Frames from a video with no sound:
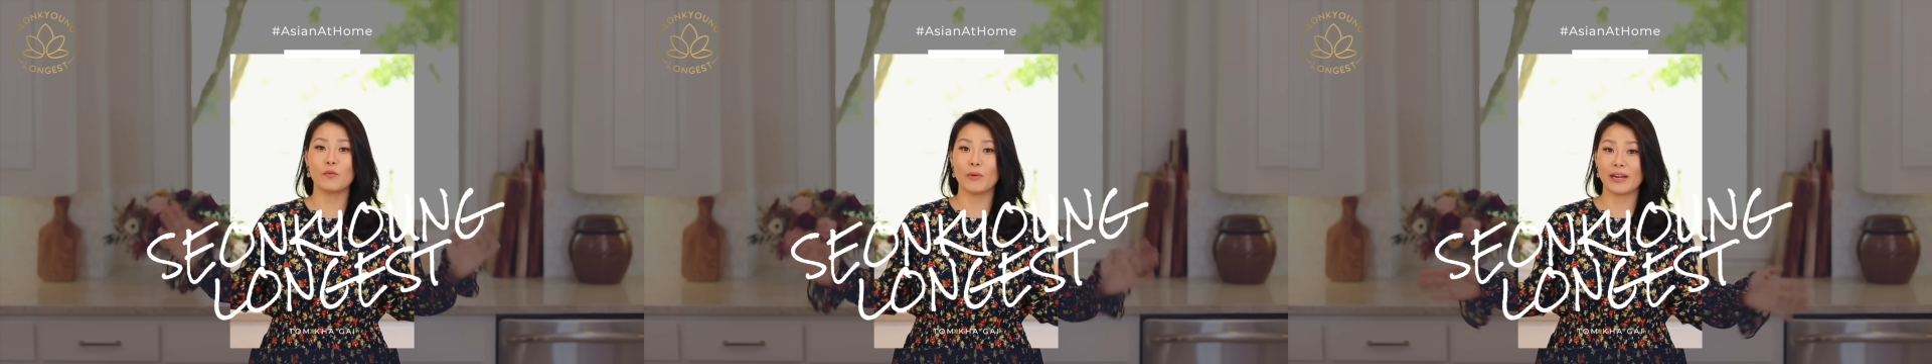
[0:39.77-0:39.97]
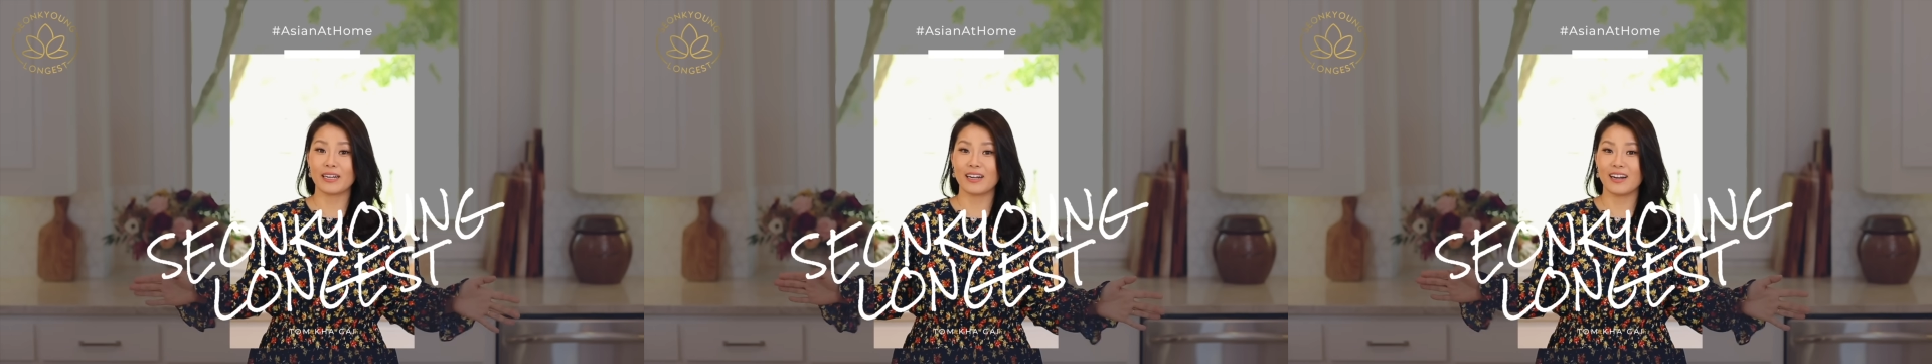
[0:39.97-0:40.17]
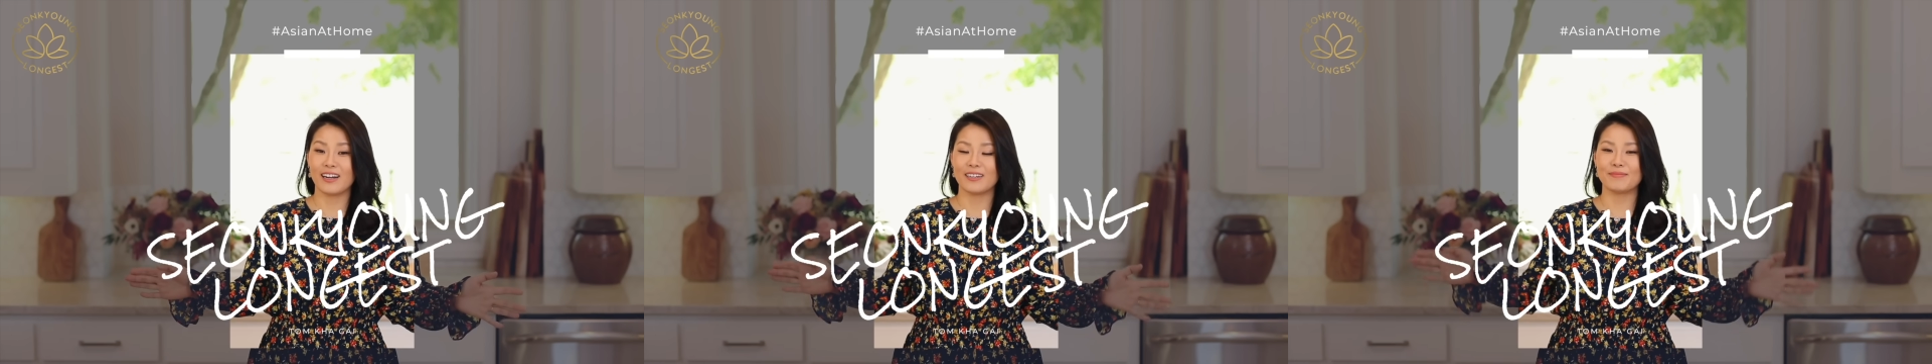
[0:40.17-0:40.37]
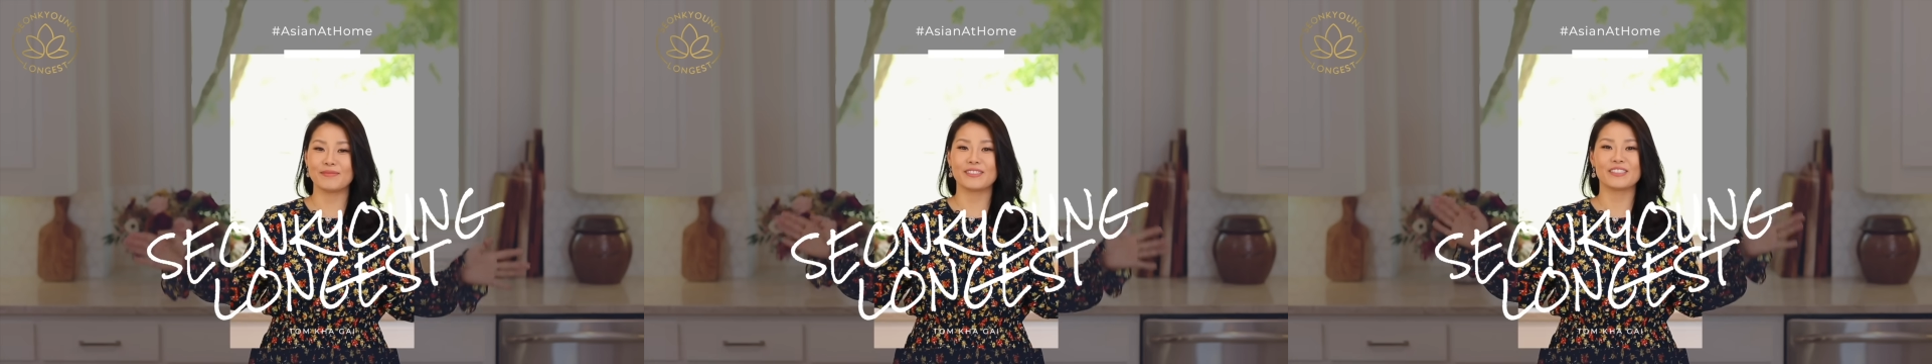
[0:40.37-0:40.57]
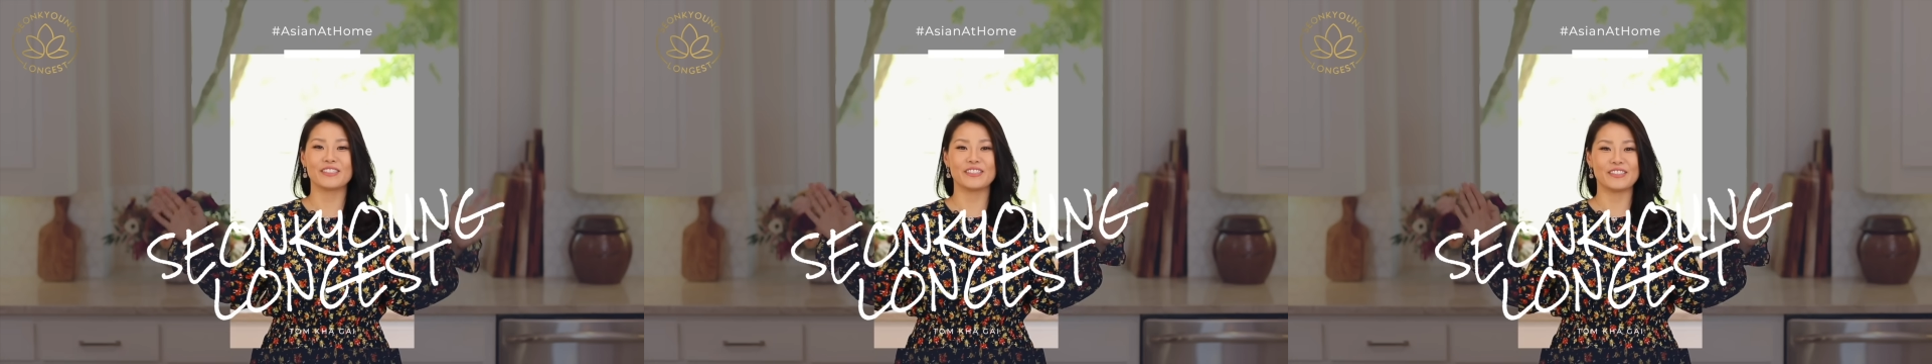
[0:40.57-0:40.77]
Welcome
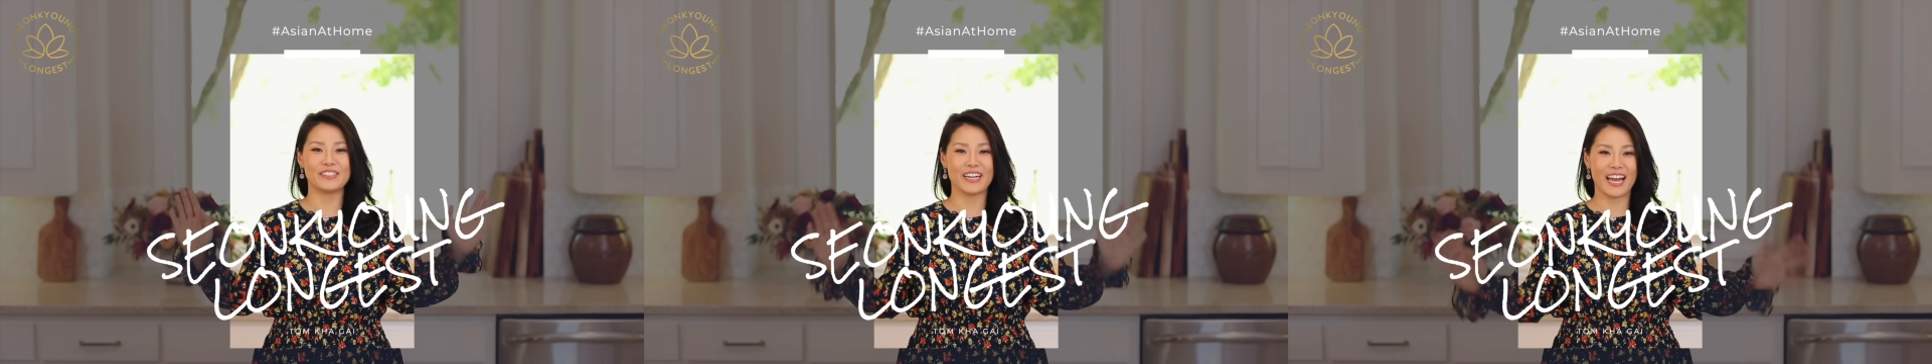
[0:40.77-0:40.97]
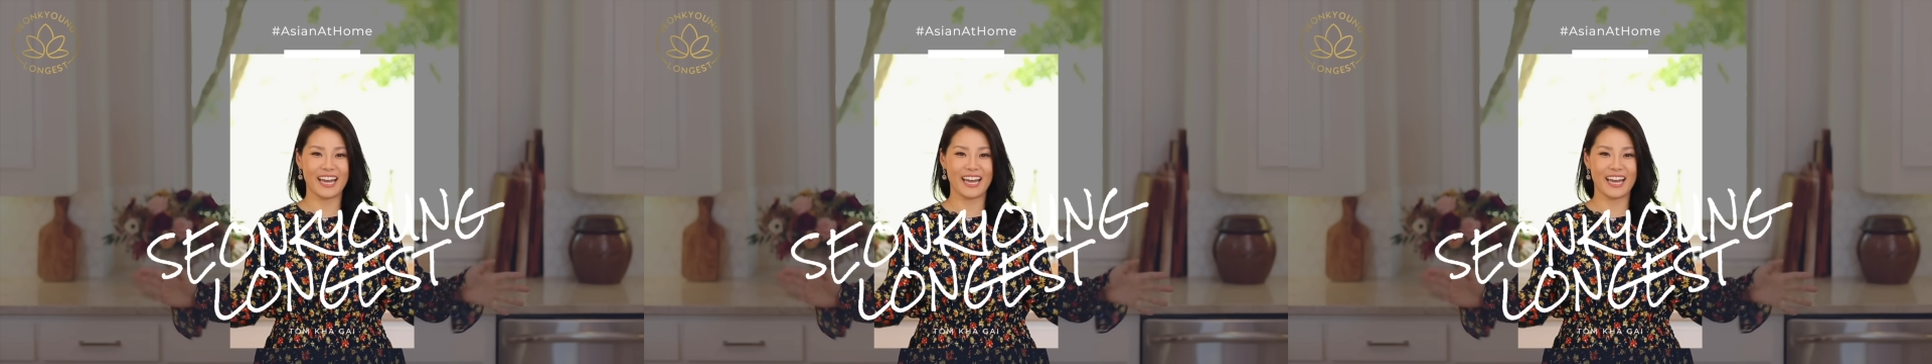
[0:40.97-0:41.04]
to